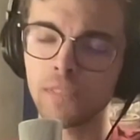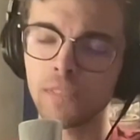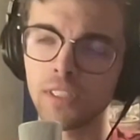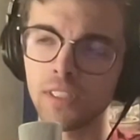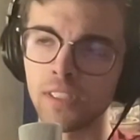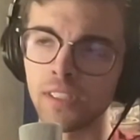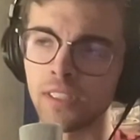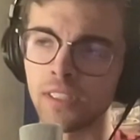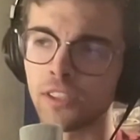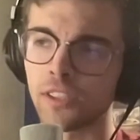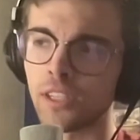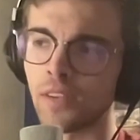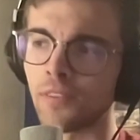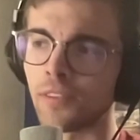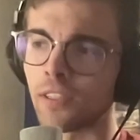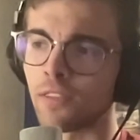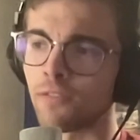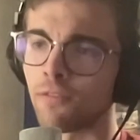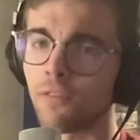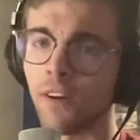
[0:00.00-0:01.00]
in
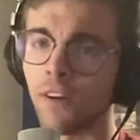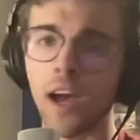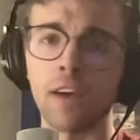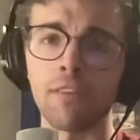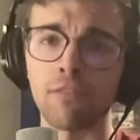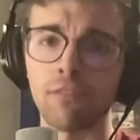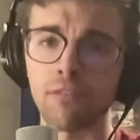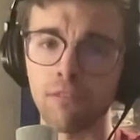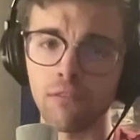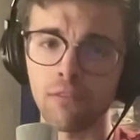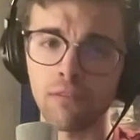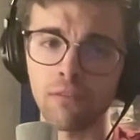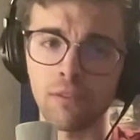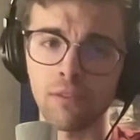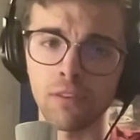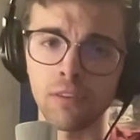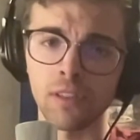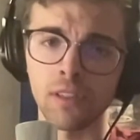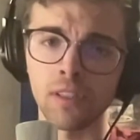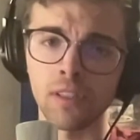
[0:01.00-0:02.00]
'75
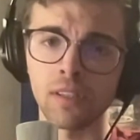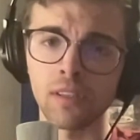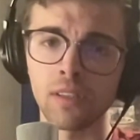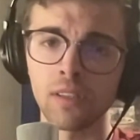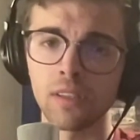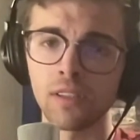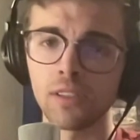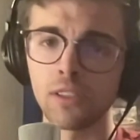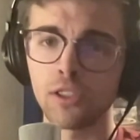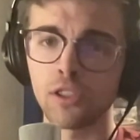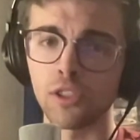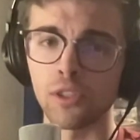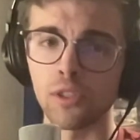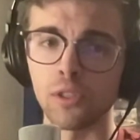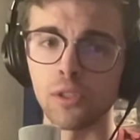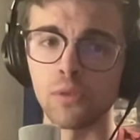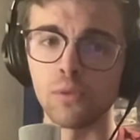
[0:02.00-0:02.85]
for the salute